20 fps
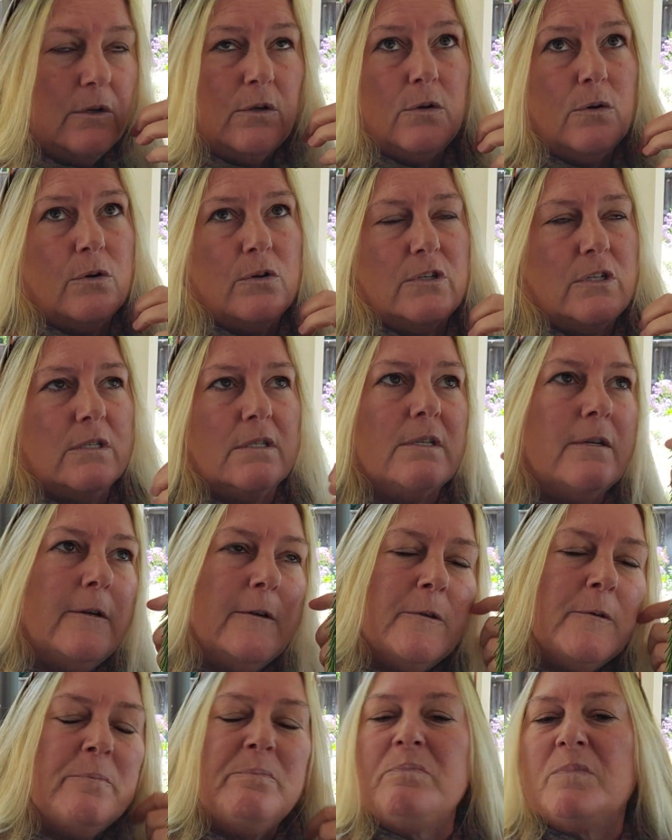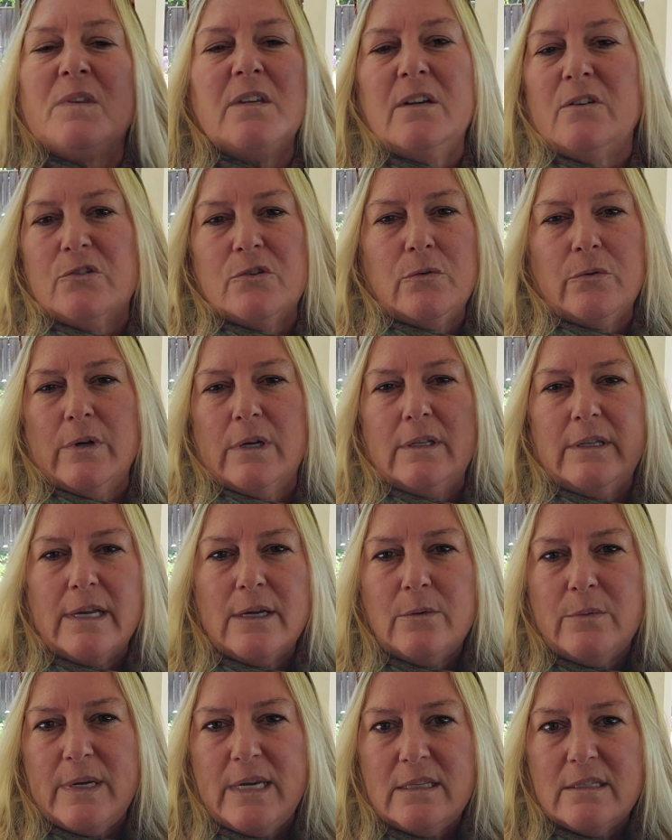gorgeous. So there's growing
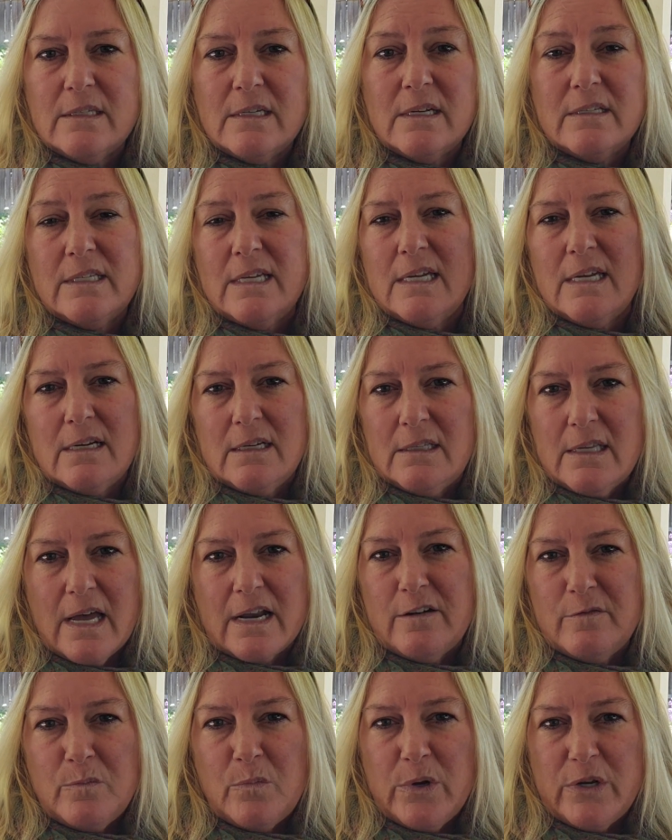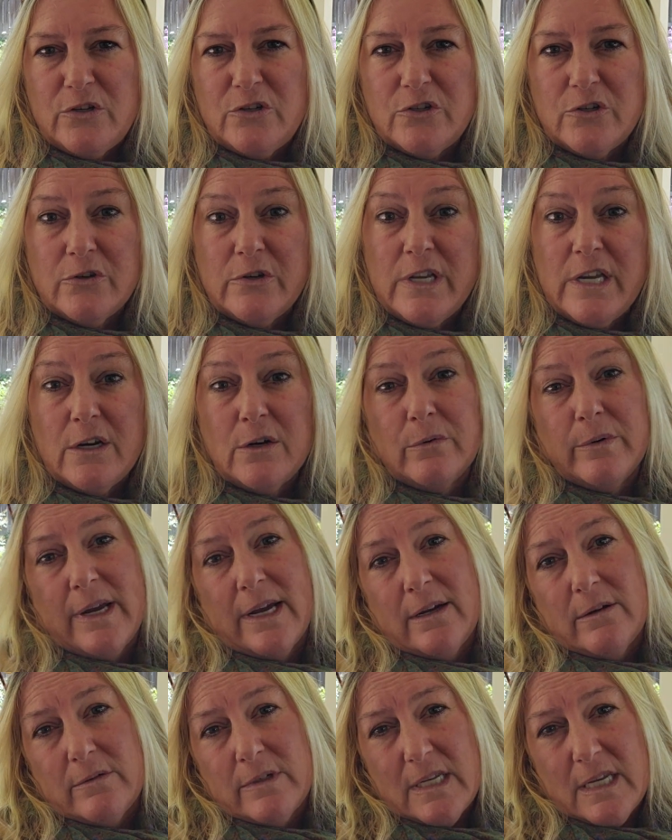like weeds because they get a lot of moisture year
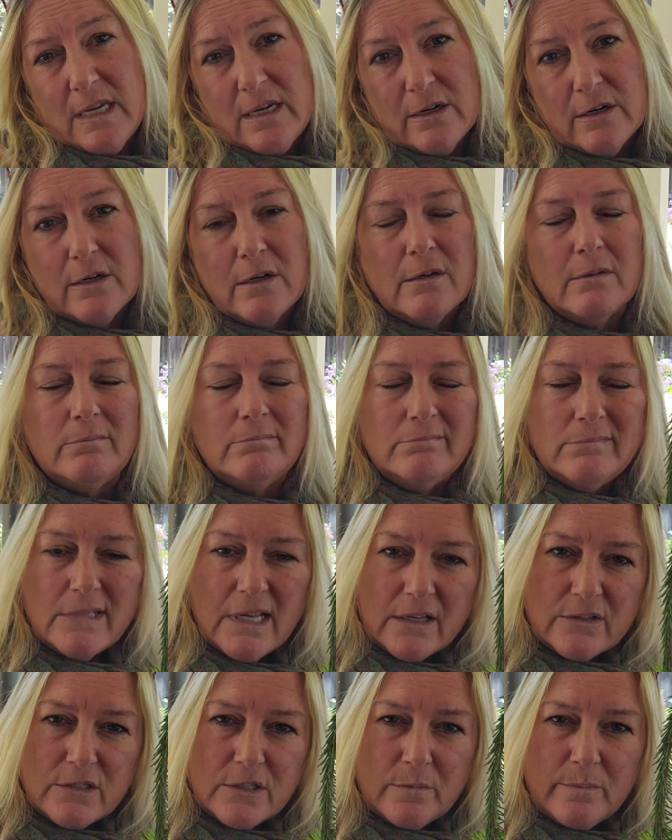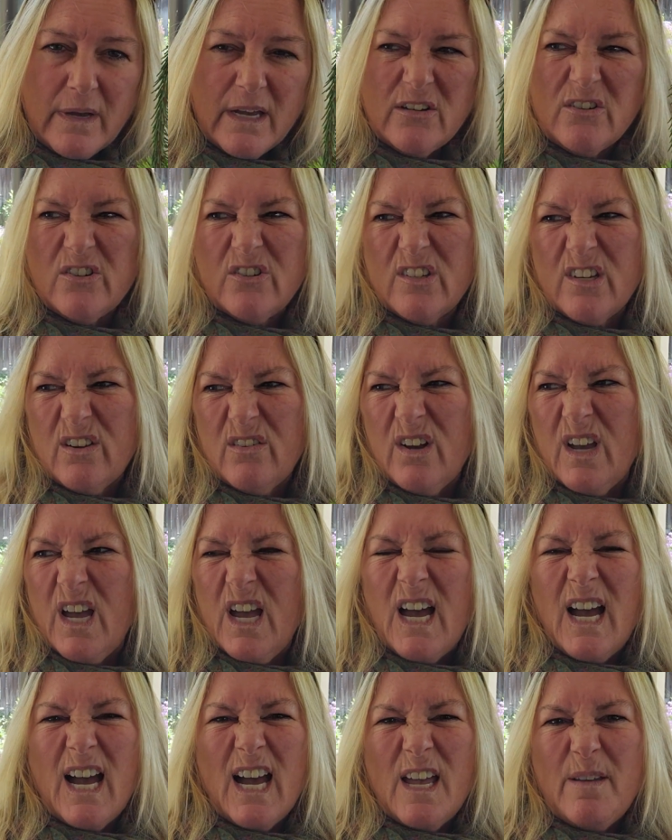round. Here, not so much. So
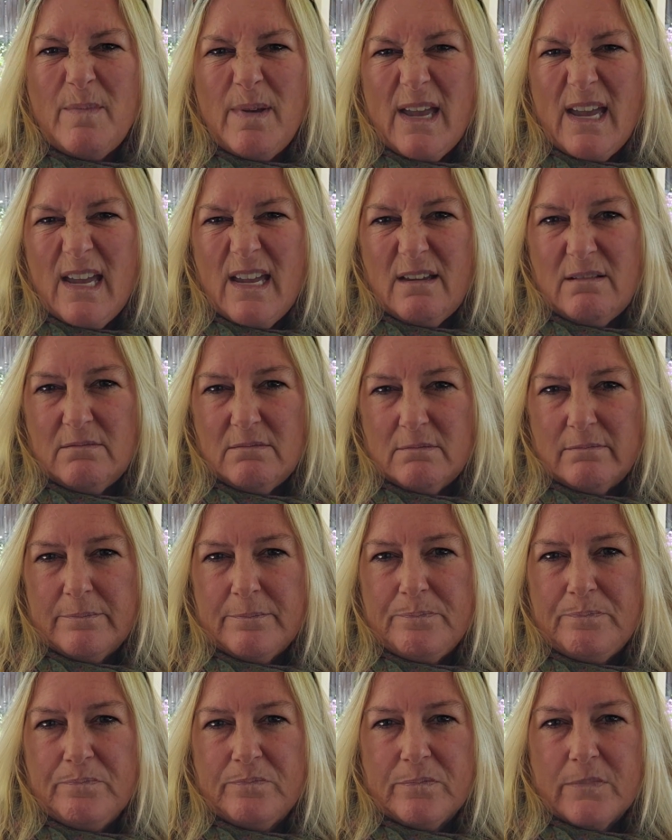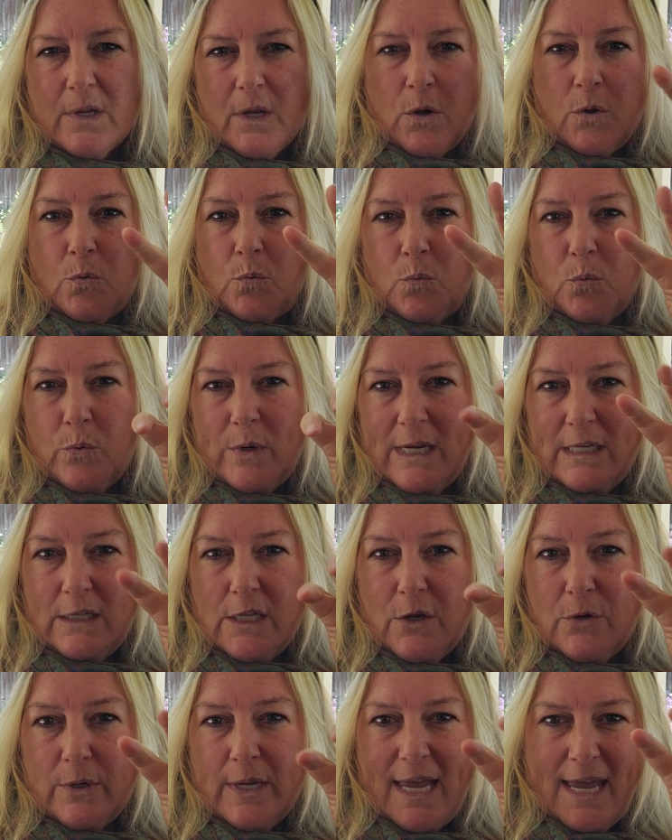I may
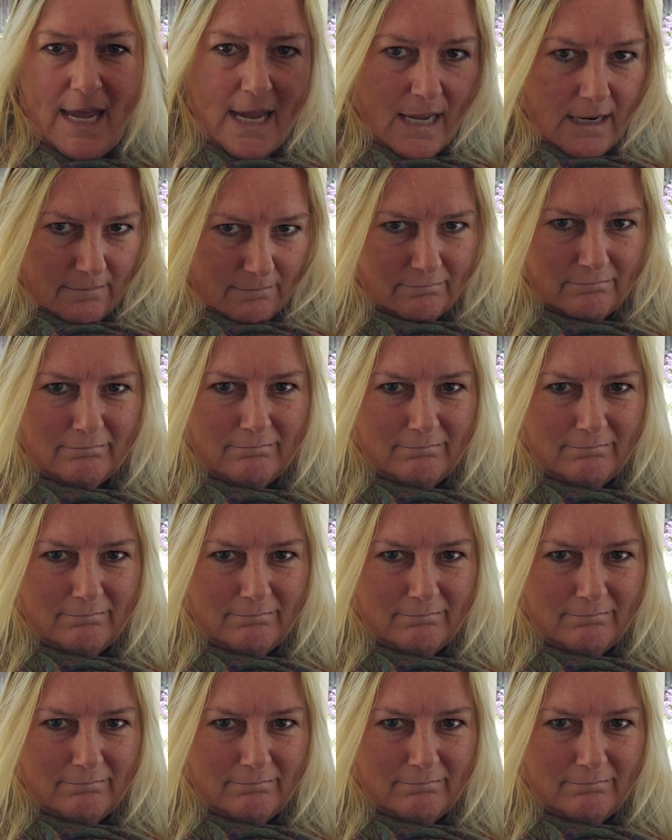relocate